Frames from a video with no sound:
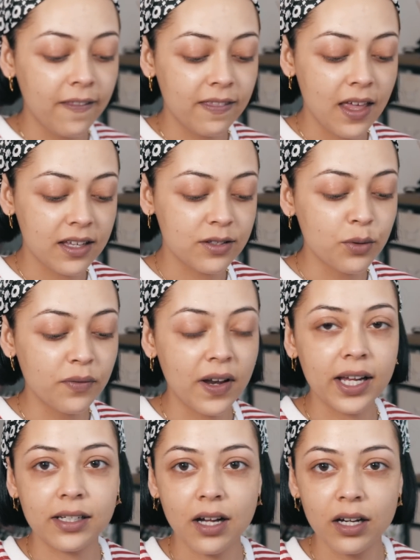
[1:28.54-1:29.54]
They're sort of
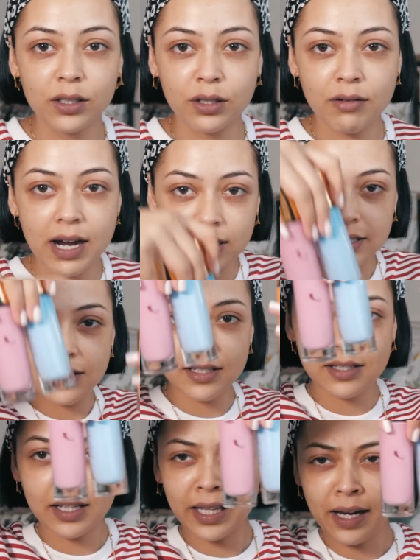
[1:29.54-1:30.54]
like colour
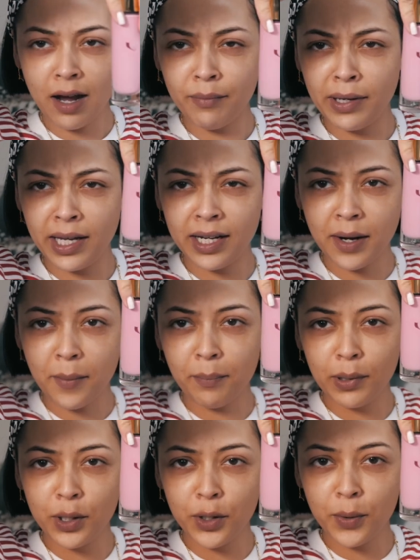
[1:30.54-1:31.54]
correctors and they come in
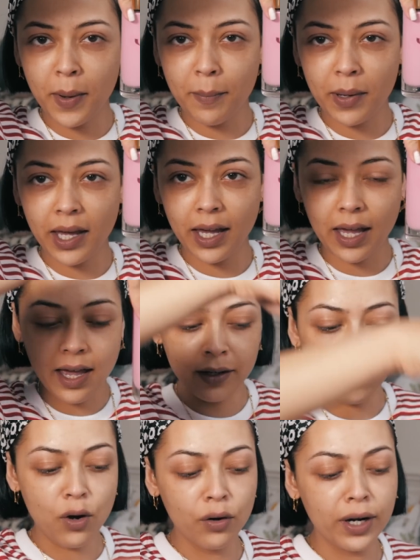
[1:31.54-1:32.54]
blue, pink and
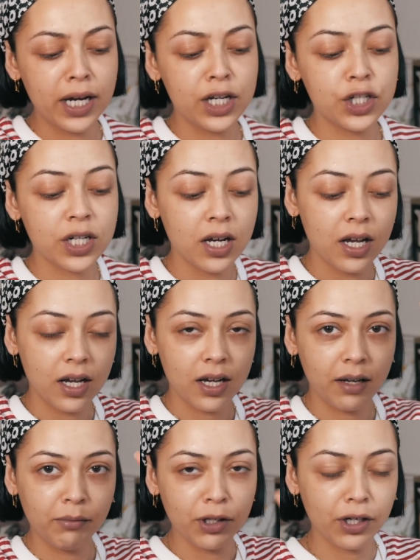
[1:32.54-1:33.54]
orange.
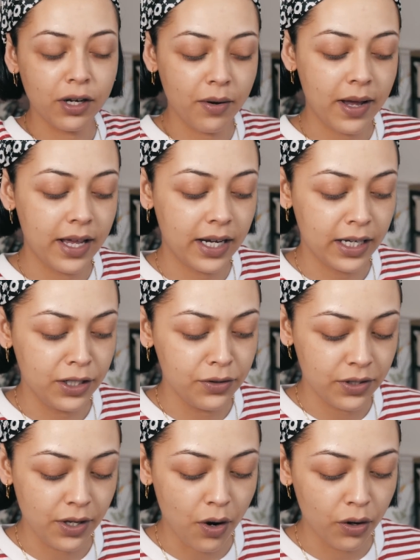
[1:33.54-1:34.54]
I'm going to go ahead and use
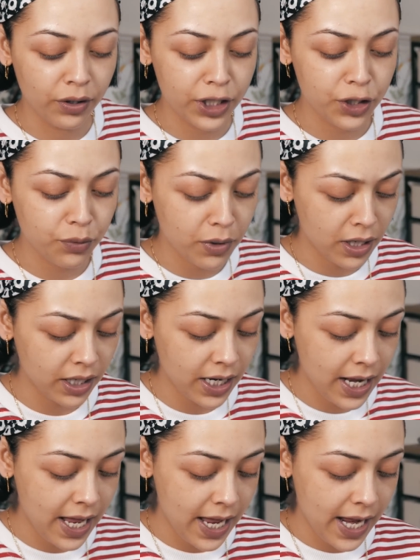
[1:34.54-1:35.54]
the orange one.
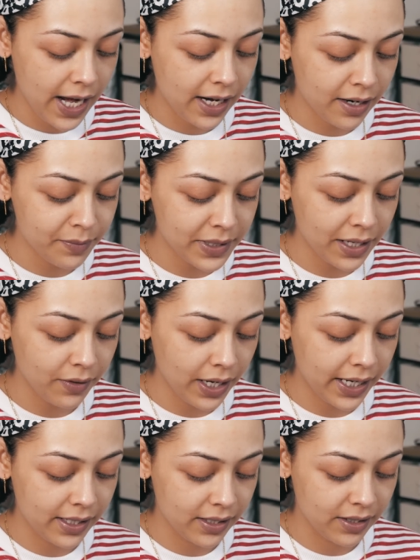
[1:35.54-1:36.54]
It comes out
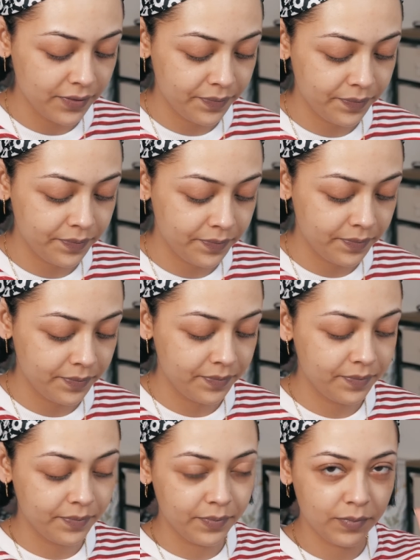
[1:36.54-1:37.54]
like a
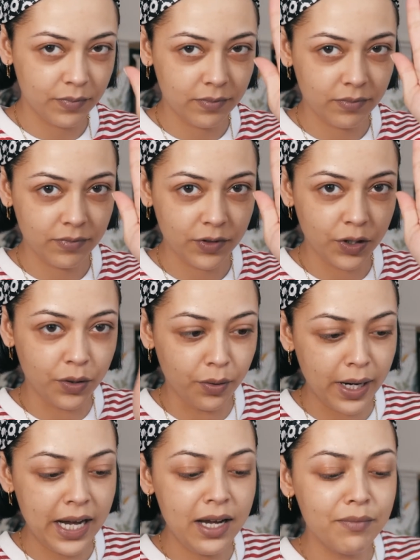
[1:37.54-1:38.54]

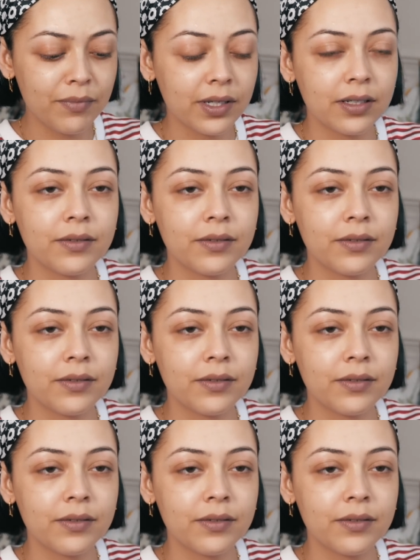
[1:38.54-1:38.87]
cream.